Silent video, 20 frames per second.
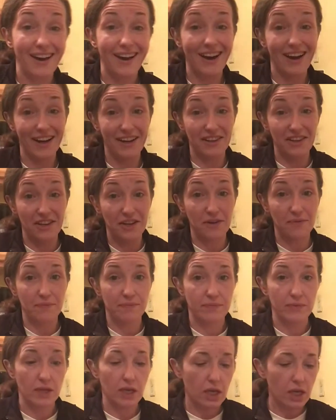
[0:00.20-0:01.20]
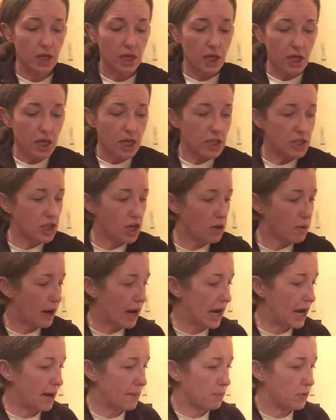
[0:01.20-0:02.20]
Hi there. So
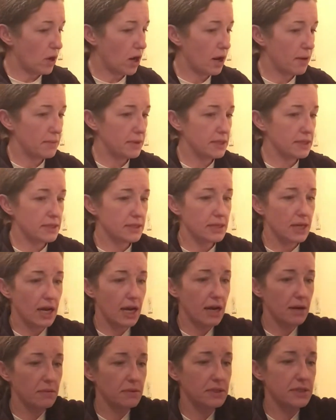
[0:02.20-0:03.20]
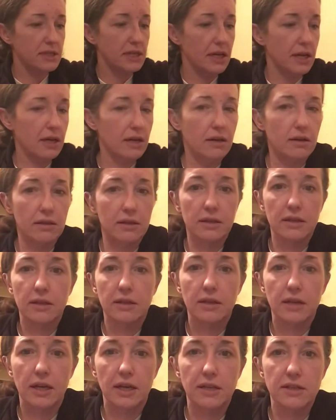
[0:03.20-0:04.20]
I promised I would tell
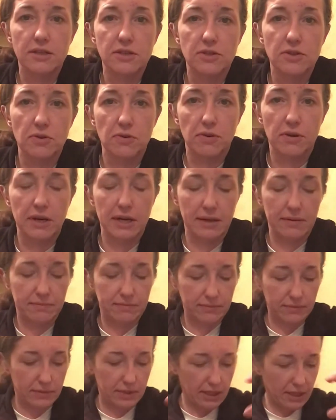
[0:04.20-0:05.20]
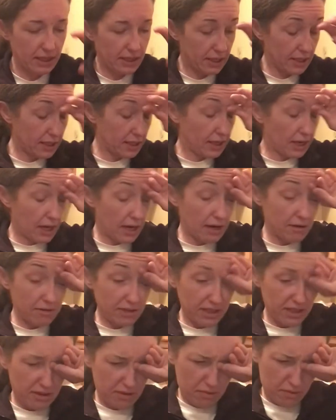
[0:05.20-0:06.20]
a story. And I
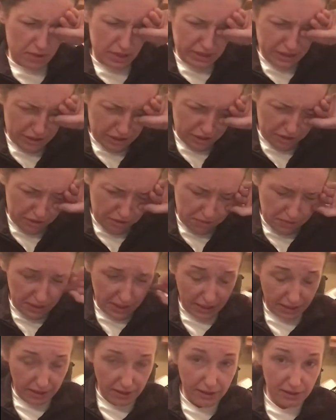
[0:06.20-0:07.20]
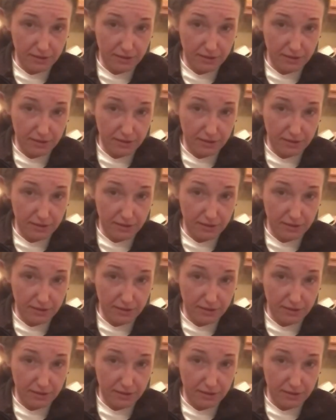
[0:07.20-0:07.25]
really don't want to, but